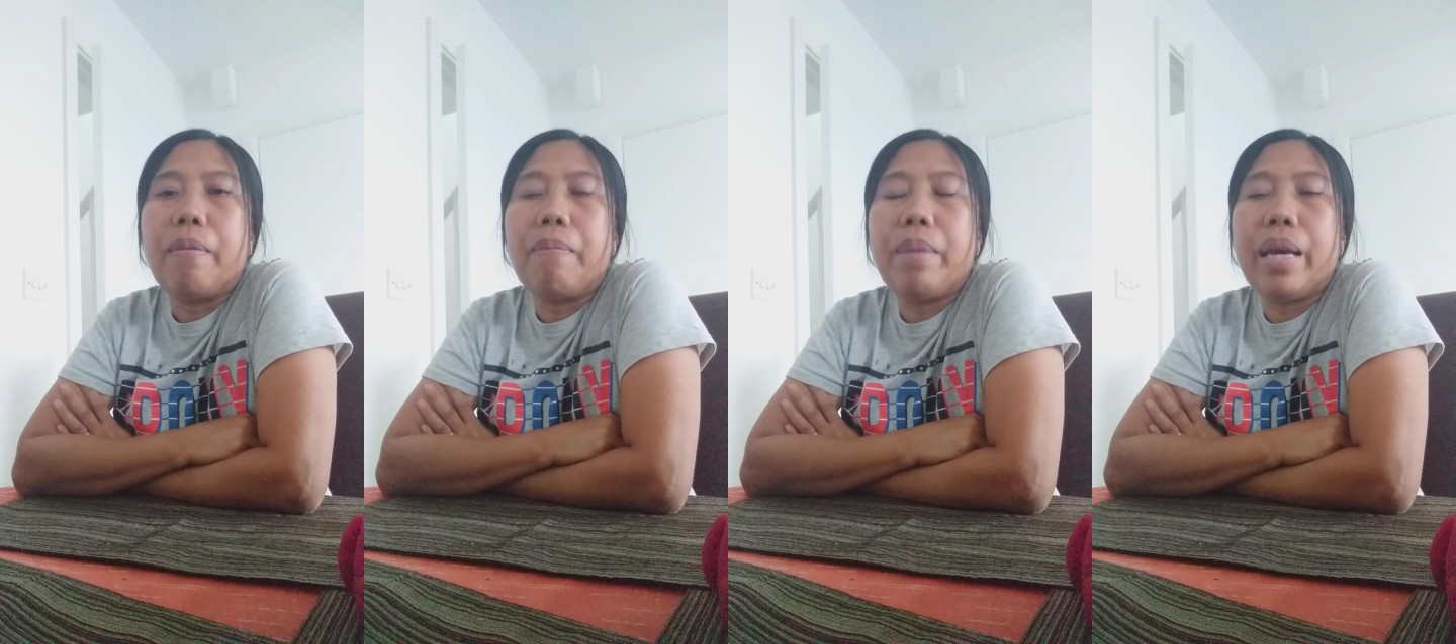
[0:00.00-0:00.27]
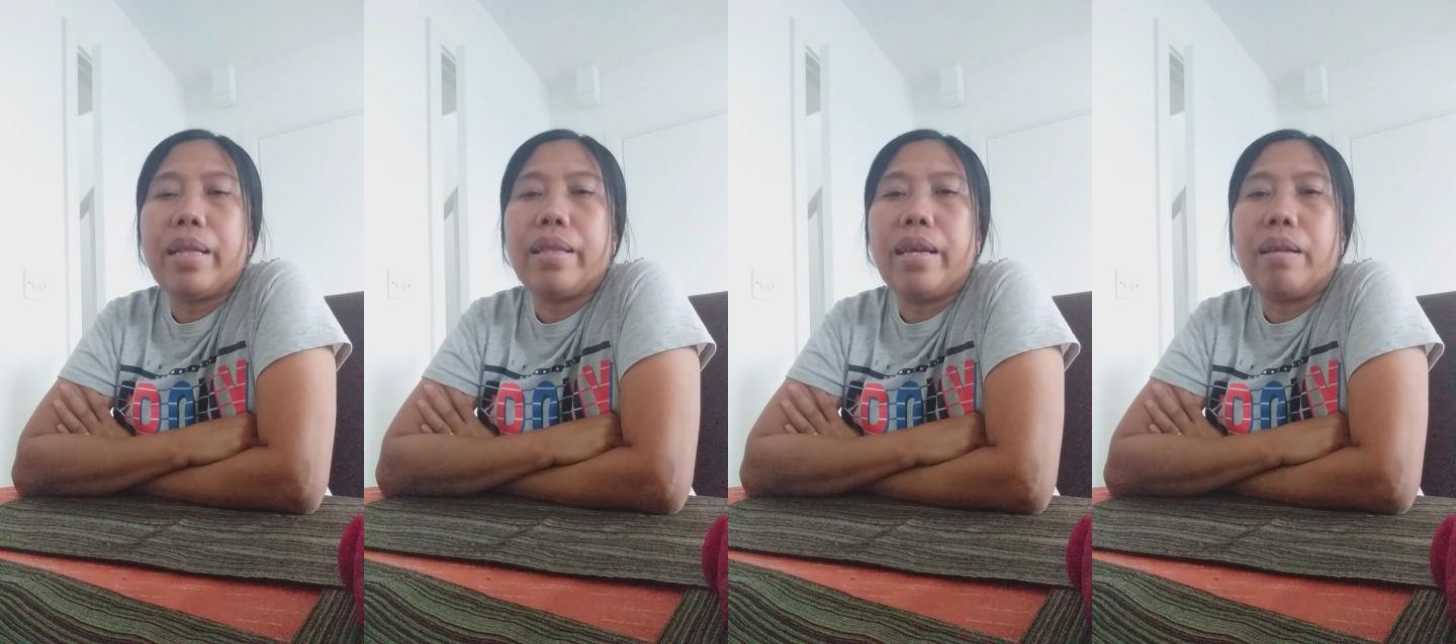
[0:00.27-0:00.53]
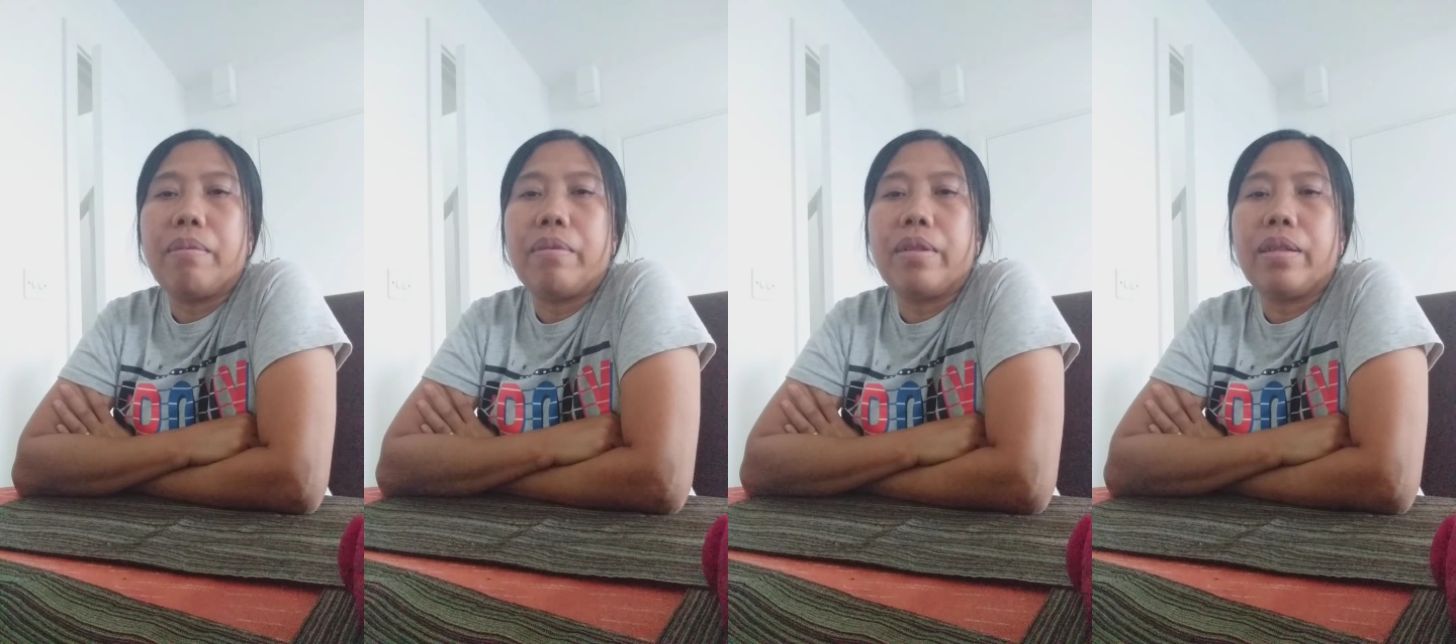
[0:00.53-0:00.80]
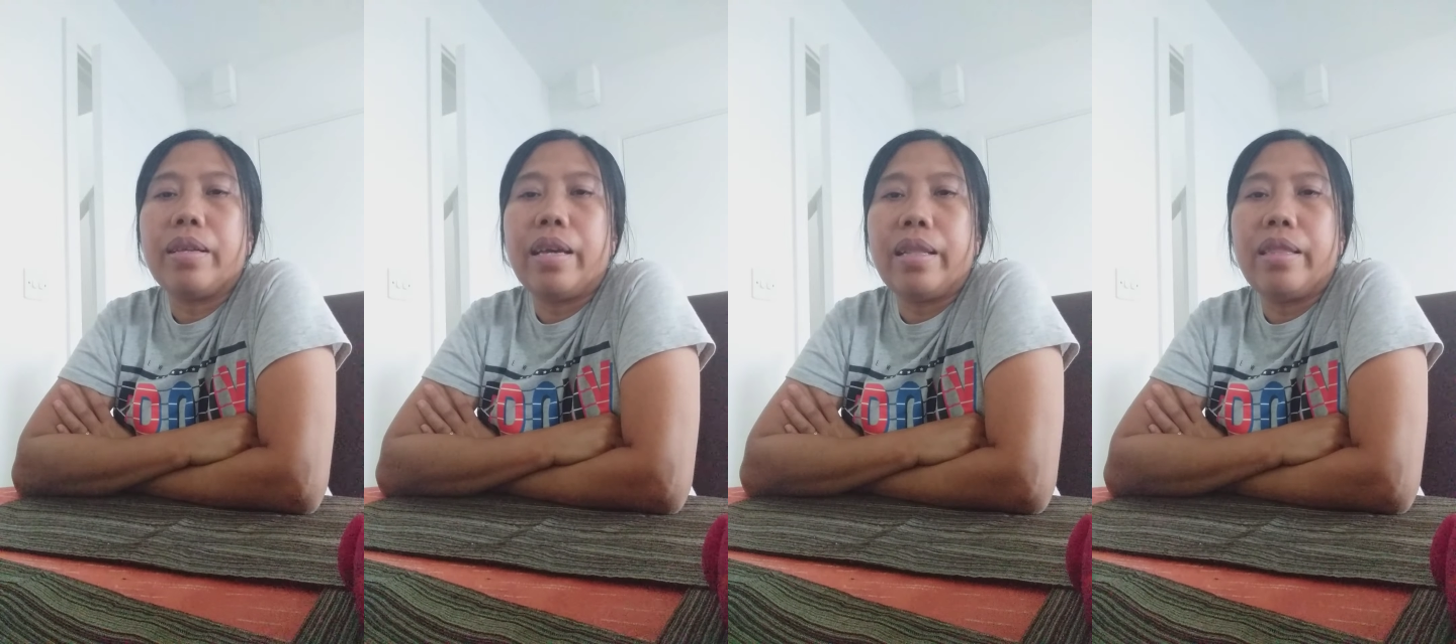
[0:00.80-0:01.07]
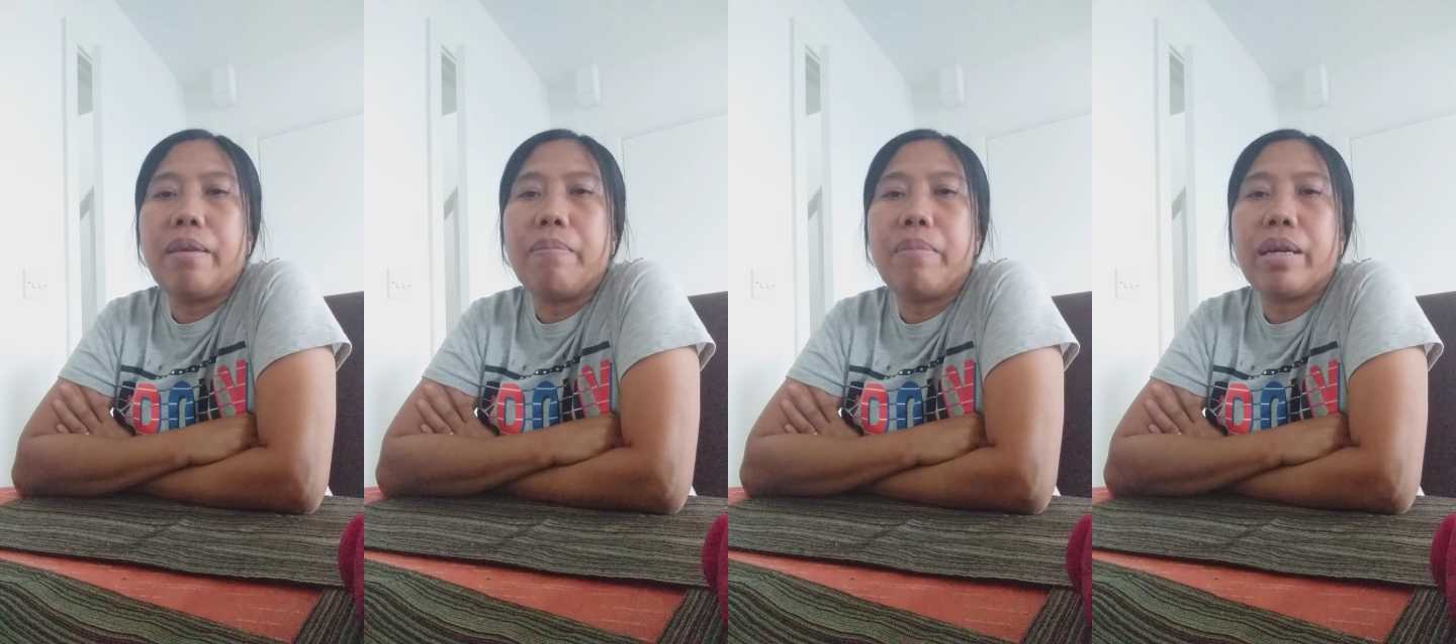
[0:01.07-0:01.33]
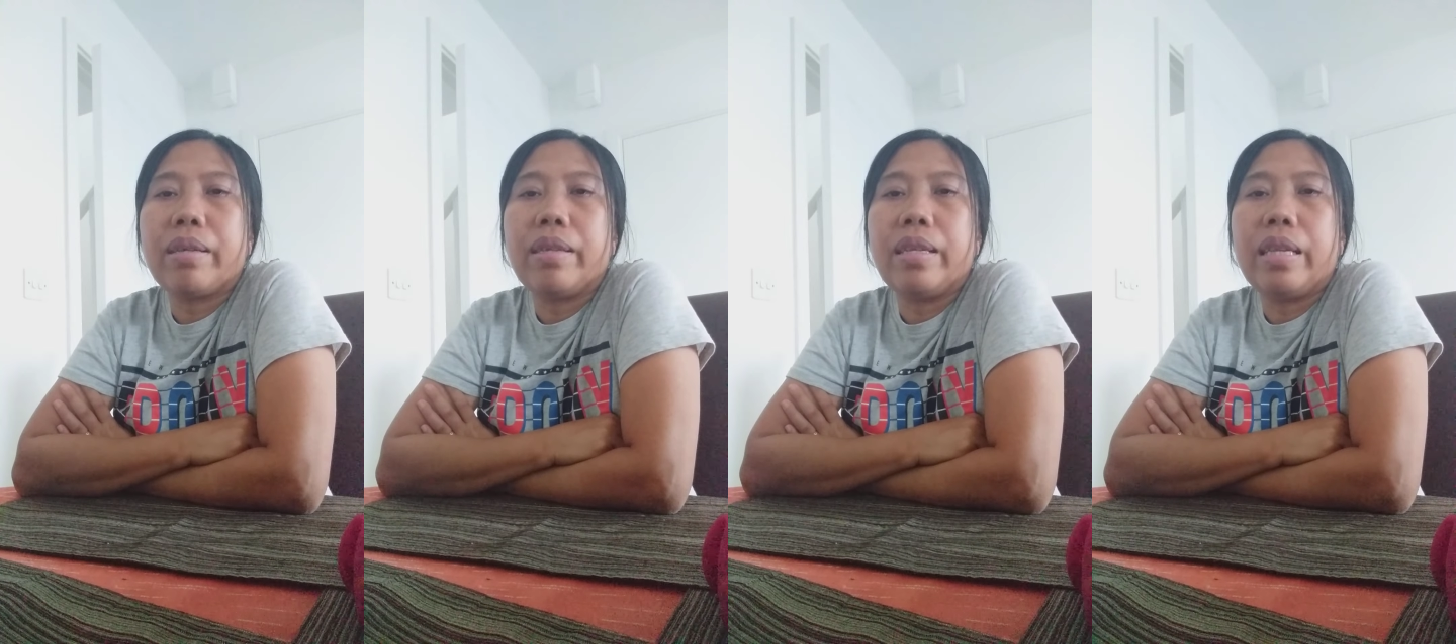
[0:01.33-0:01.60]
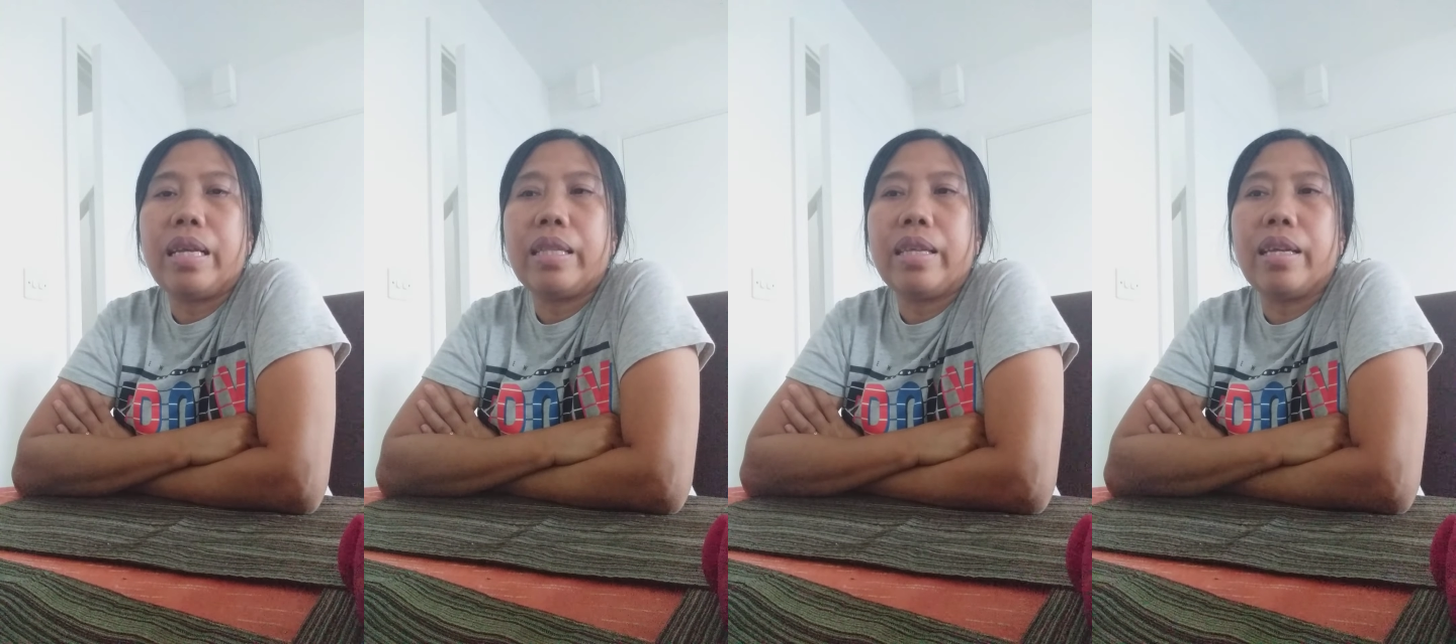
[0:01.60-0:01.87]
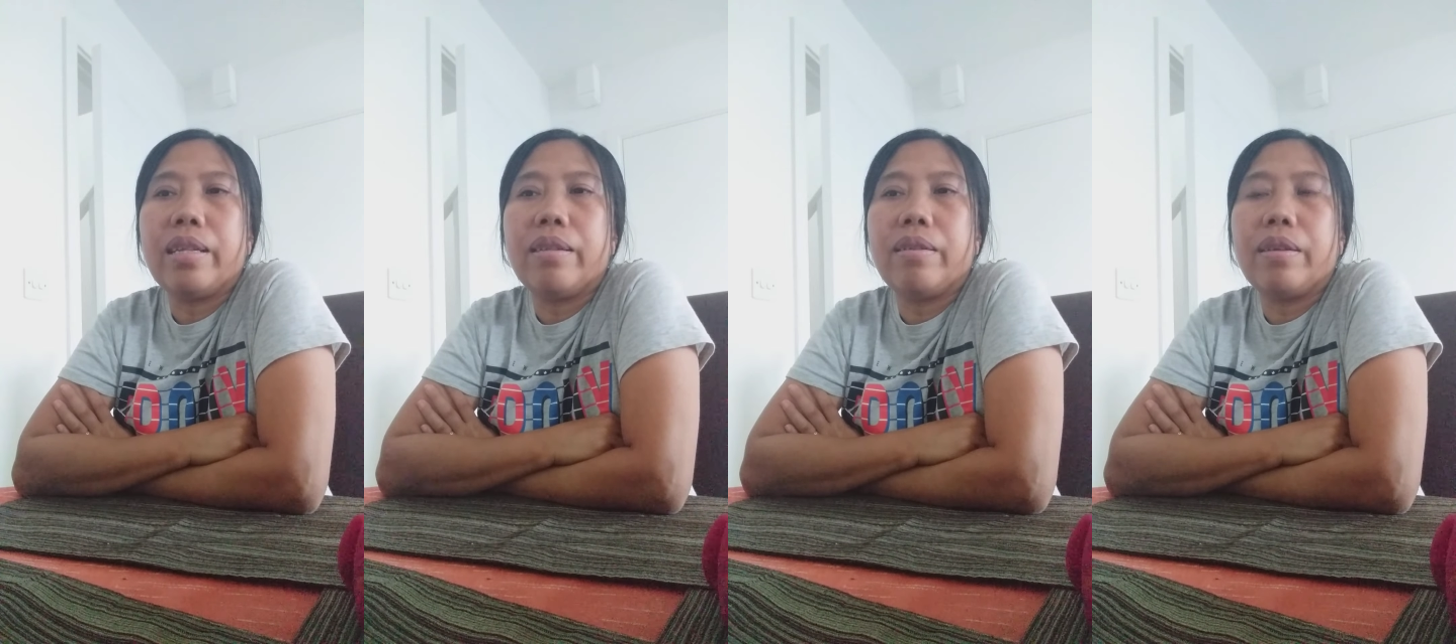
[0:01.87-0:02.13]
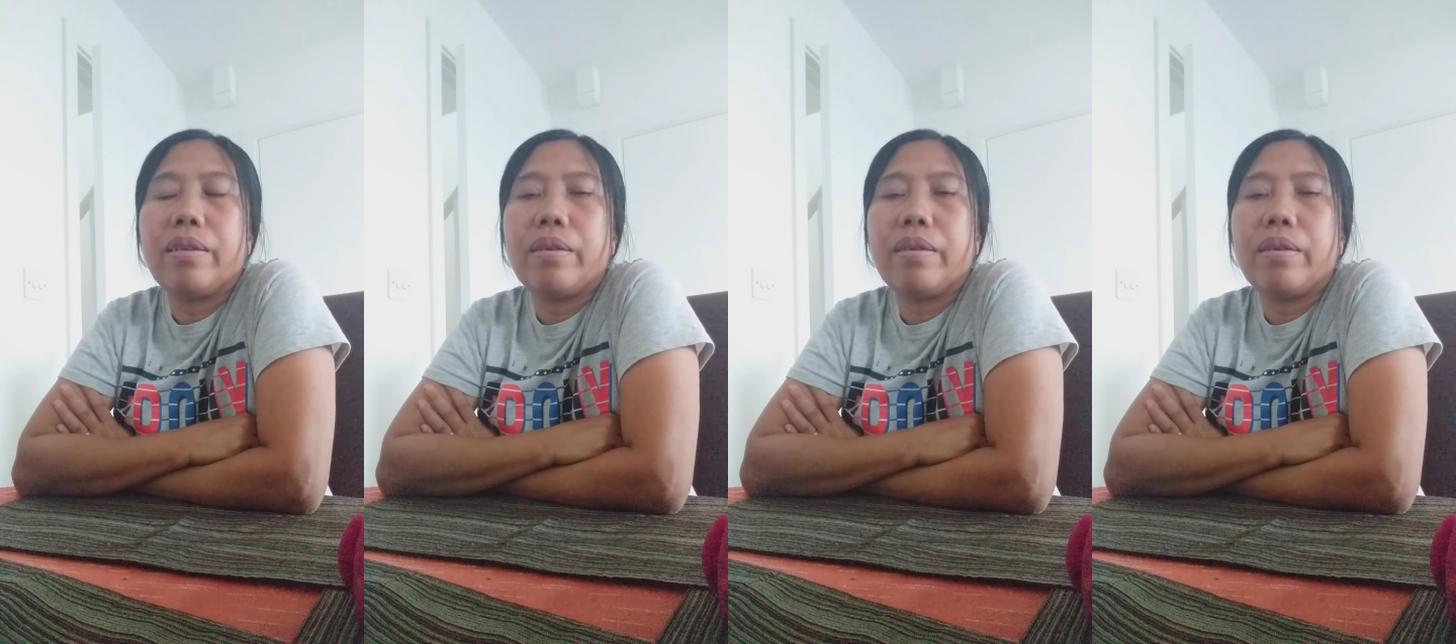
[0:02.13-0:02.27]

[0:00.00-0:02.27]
vet and get them vaccinated